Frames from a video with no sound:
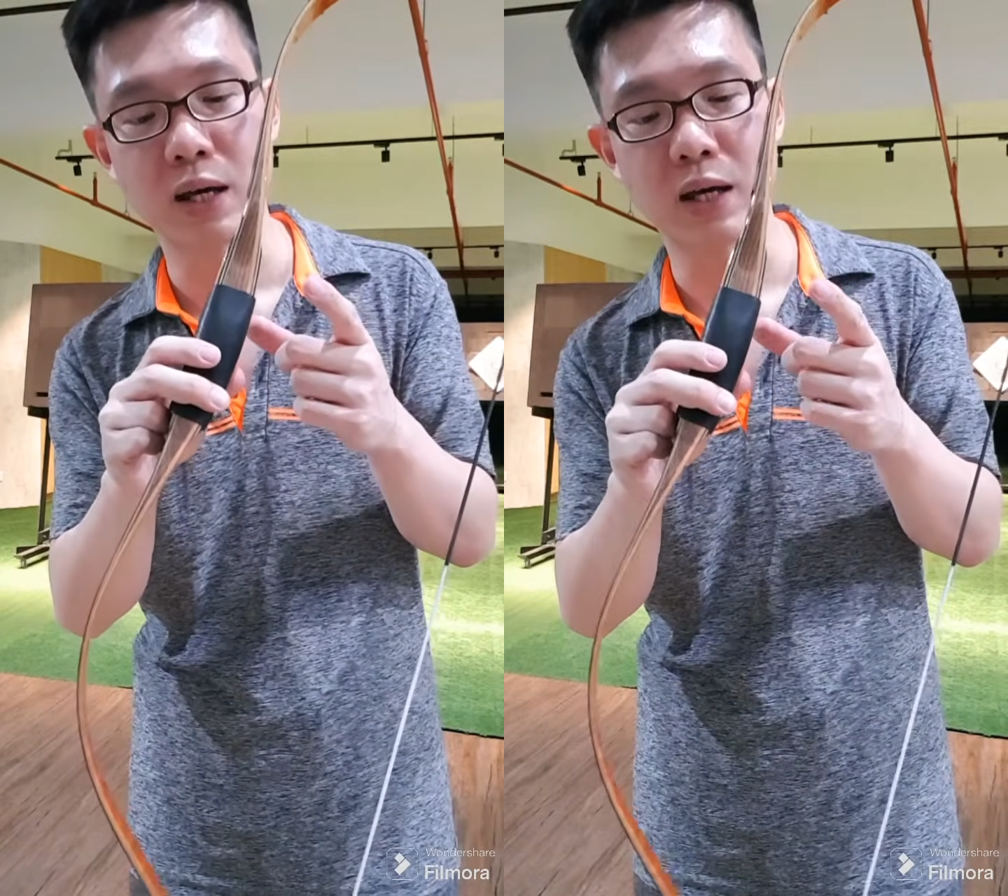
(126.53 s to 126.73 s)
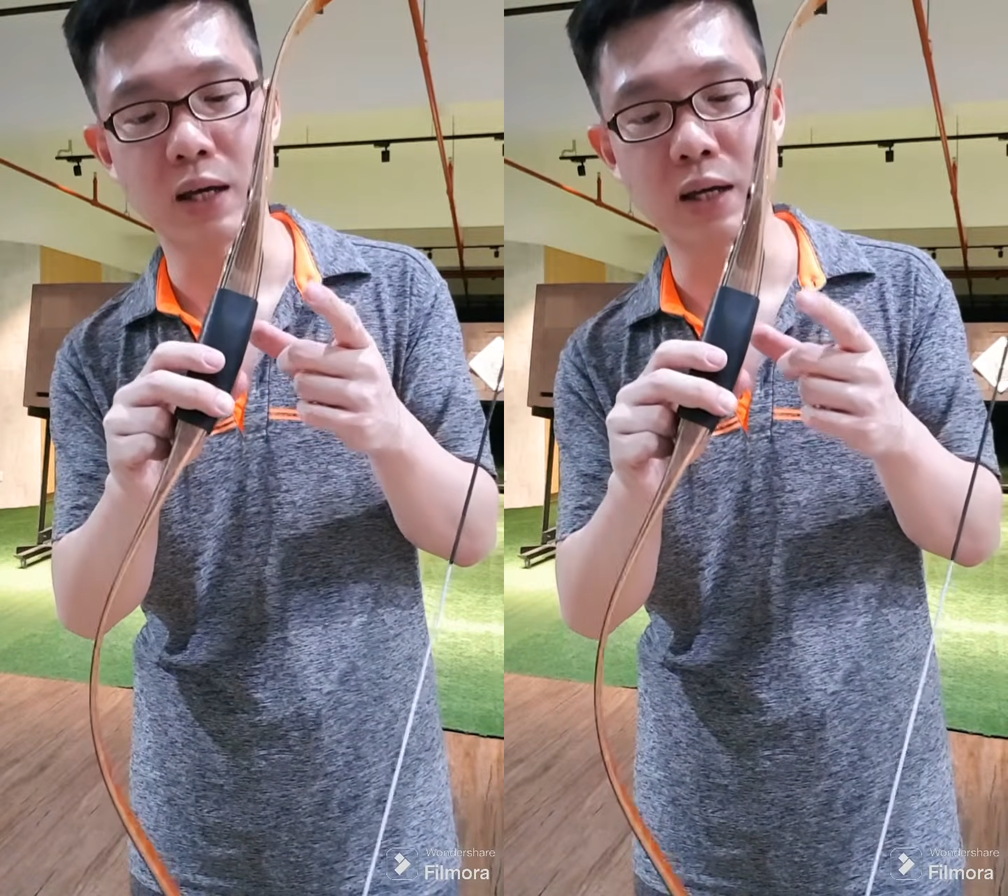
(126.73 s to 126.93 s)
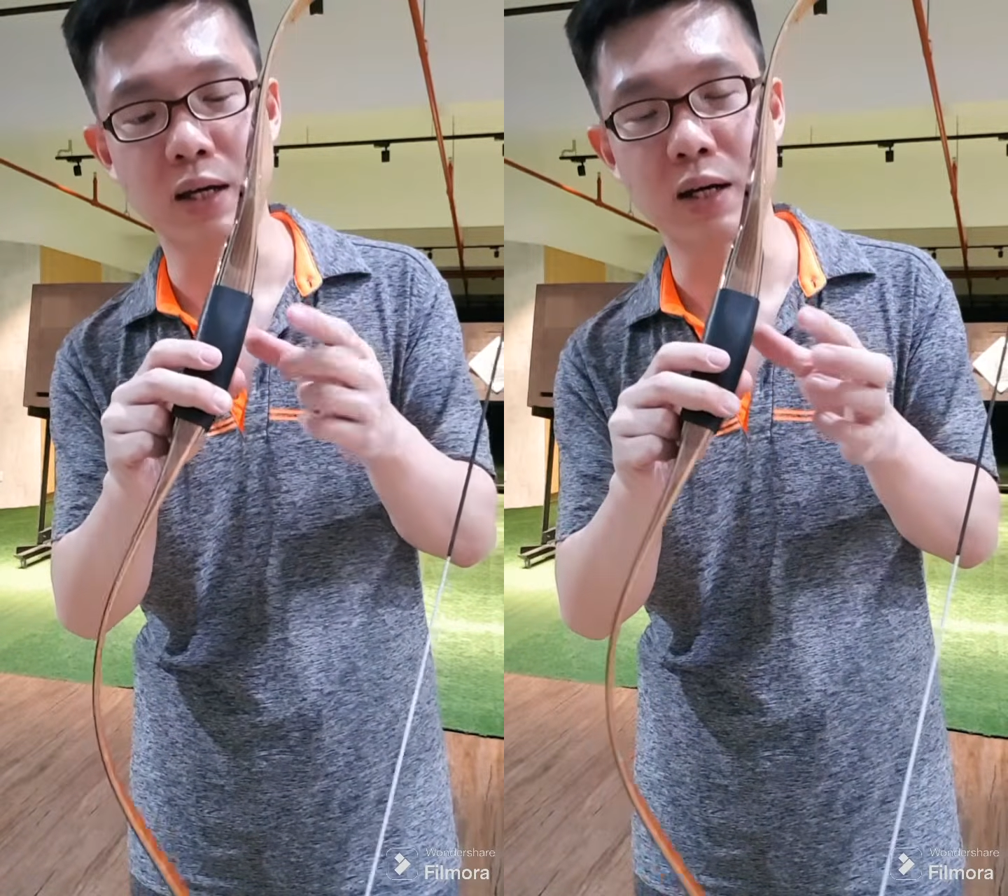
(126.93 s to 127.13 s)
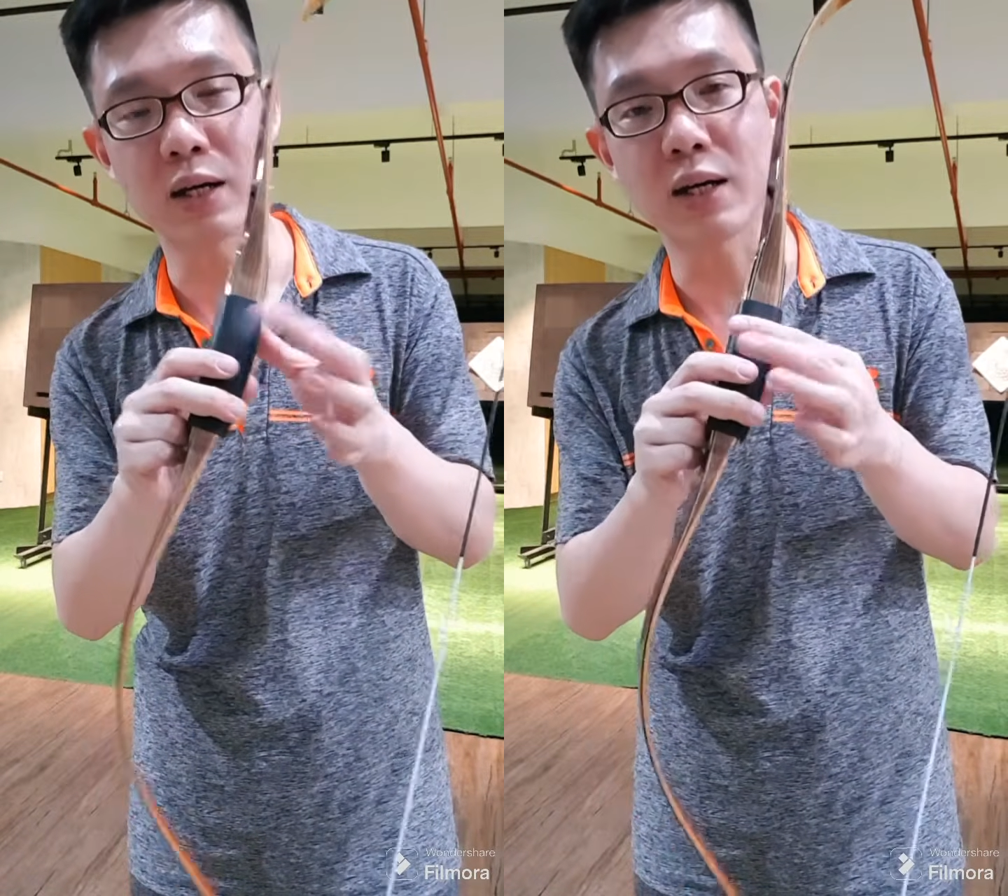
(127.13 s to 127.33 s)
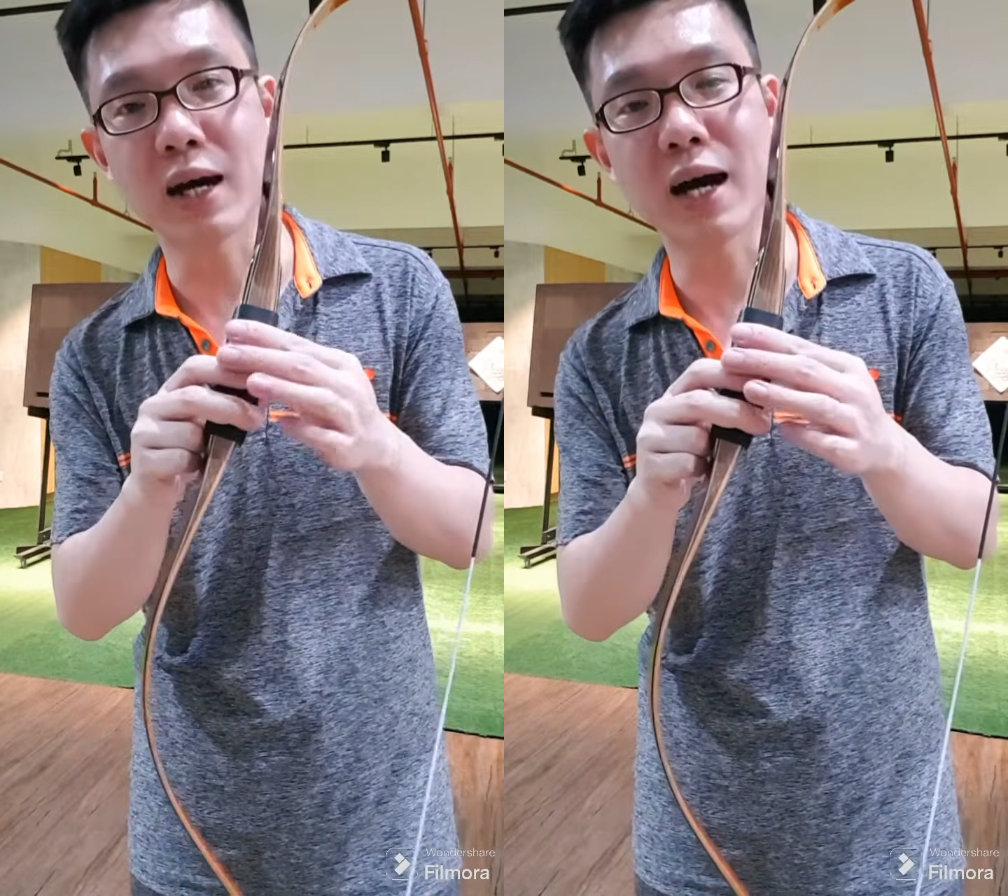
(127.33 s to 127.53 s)
a
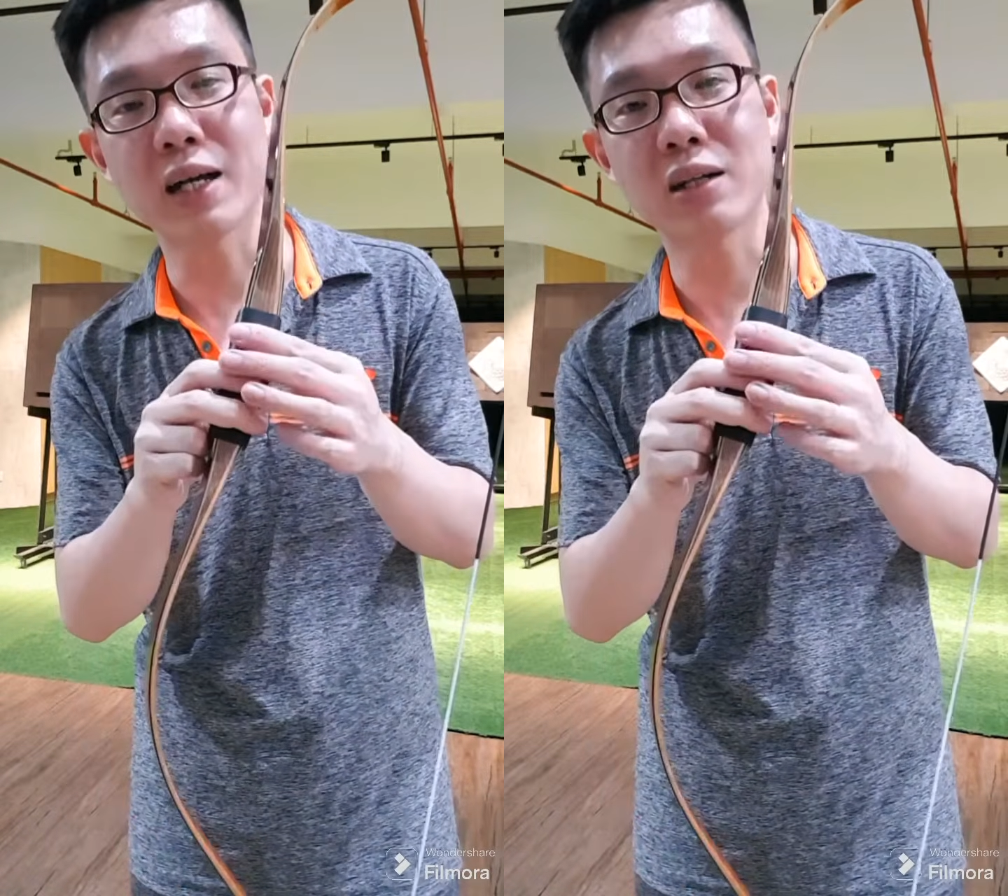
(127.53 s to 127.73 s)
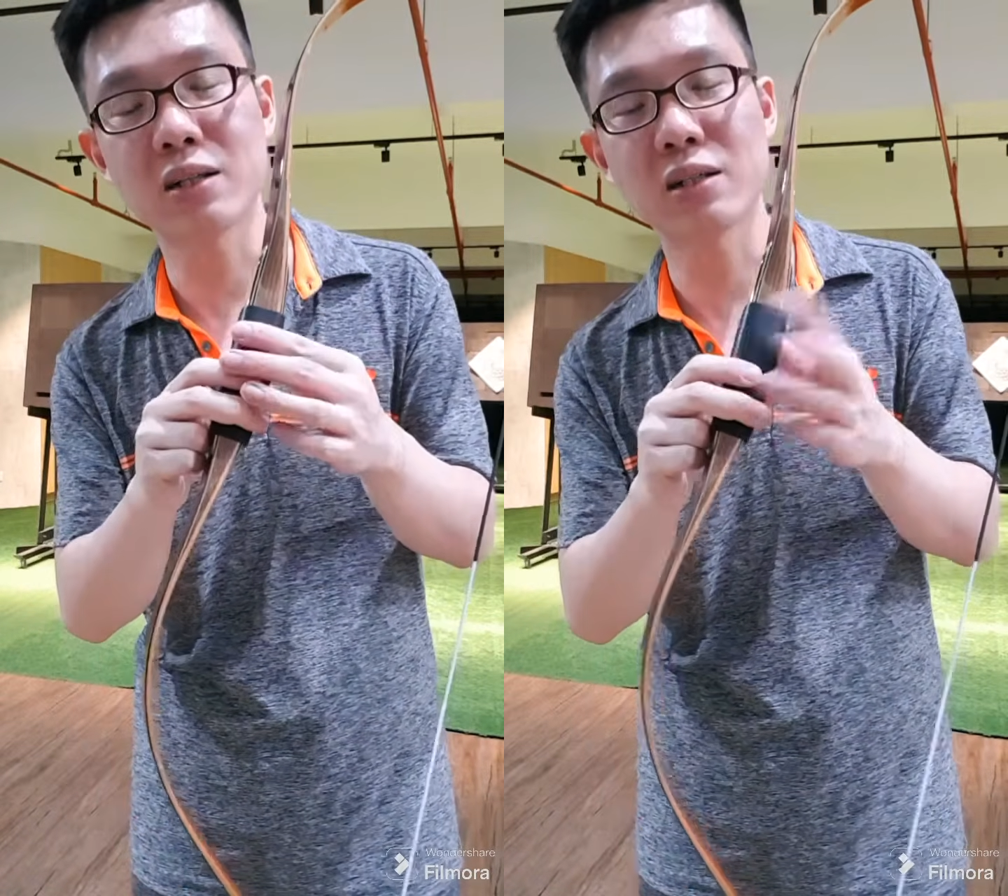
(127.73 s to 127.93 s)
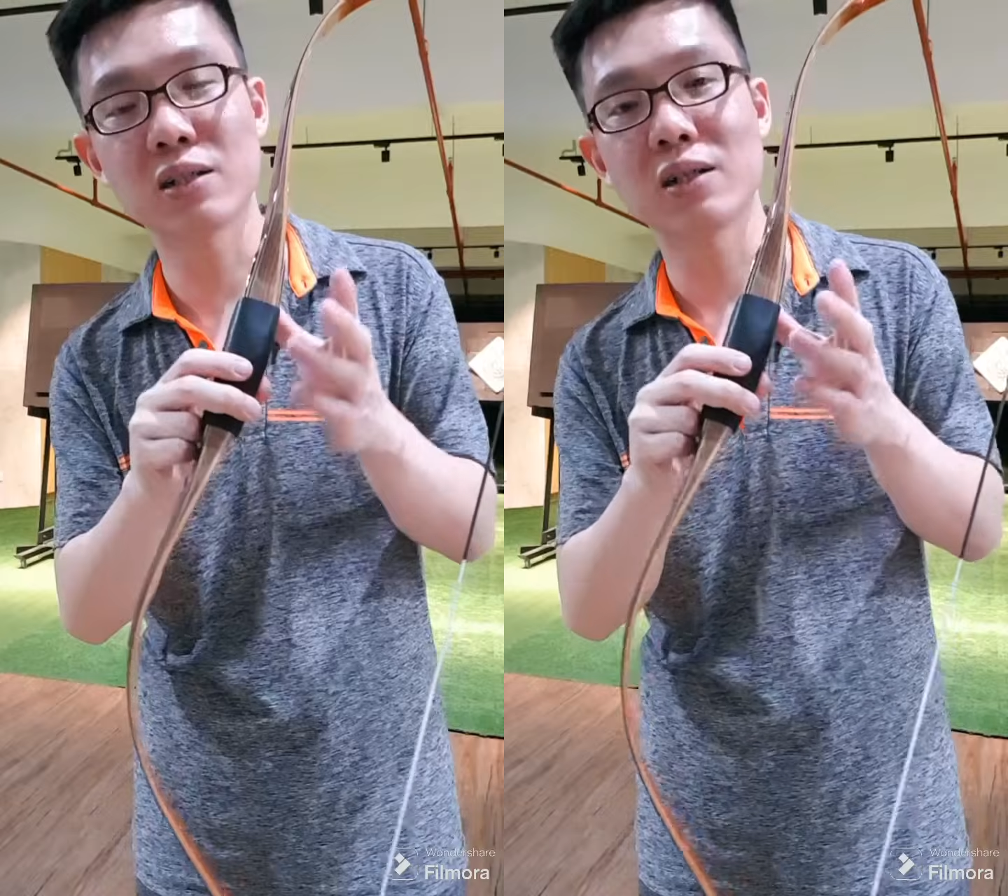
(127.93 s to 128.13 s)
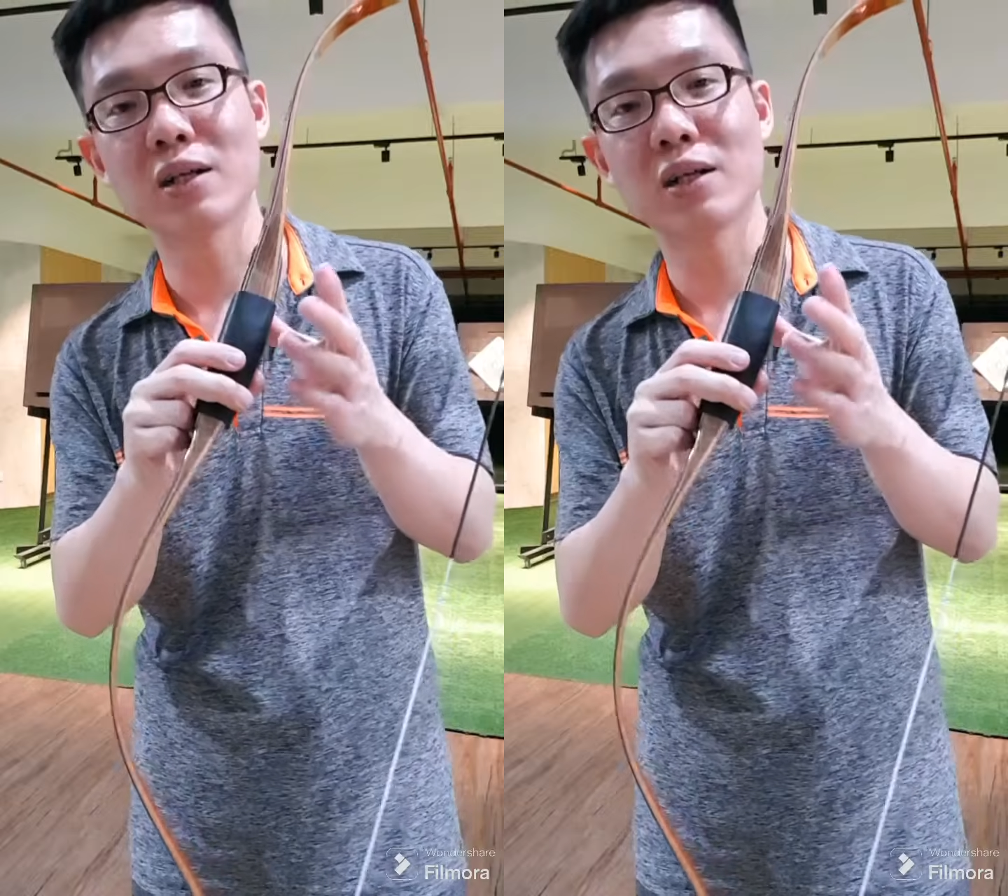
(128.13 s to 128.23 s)
higher